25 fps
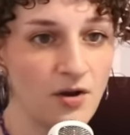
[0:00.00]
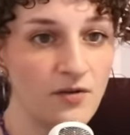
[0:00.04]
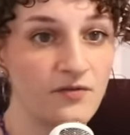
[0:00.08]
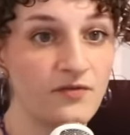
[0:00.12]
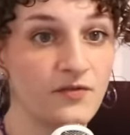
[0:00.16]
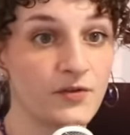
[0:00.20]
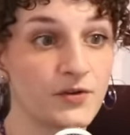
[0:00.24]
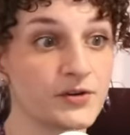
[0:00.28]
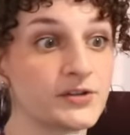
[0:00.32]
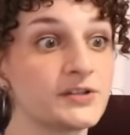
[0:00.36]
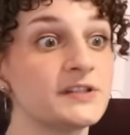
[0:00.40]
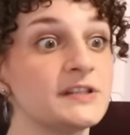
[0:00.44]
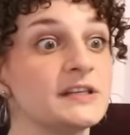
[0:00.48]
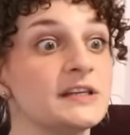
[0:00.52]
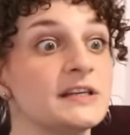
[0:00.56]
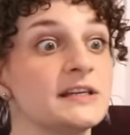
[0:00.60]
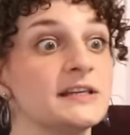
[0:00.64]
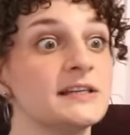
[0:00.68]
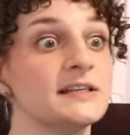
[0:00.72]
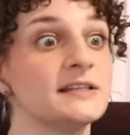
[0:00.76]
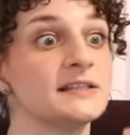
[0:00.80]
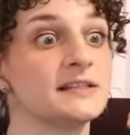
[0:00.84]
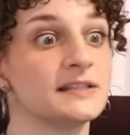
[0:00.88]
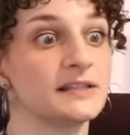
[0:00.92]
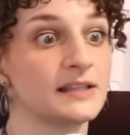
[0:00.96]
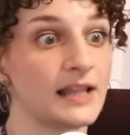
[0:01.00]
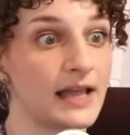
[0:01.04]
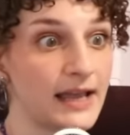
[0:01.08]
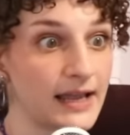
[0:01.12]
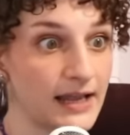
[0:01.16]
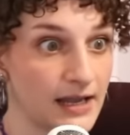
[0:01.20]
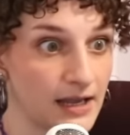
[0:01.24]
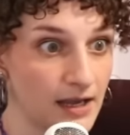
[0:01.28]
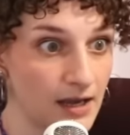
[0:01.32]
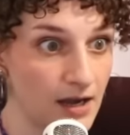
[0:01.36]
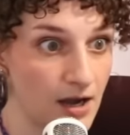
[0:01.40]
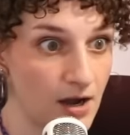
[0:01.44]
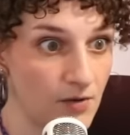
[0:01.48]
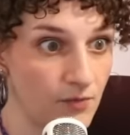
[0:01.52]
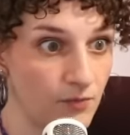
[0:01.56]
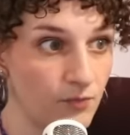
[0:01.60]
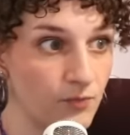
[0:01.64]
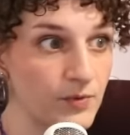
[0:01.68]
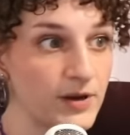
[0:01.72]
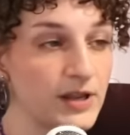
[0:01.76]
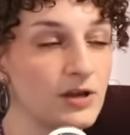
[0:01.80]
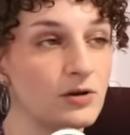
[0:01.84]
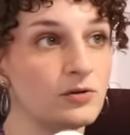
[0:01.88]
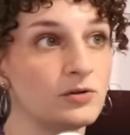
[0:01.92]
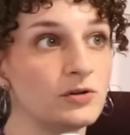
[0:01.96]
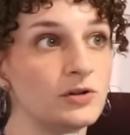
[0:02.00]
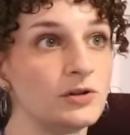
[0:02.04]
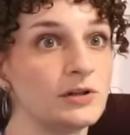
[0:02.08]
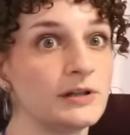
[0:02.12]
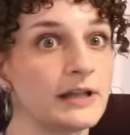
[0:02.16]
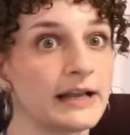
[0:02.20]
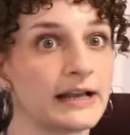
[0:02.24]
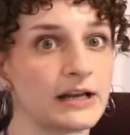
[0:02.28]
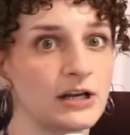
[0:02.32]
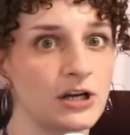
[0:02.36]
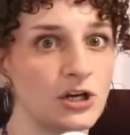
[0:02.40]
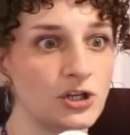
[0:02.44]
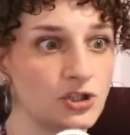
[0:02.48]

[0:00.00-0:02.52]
versus like a real like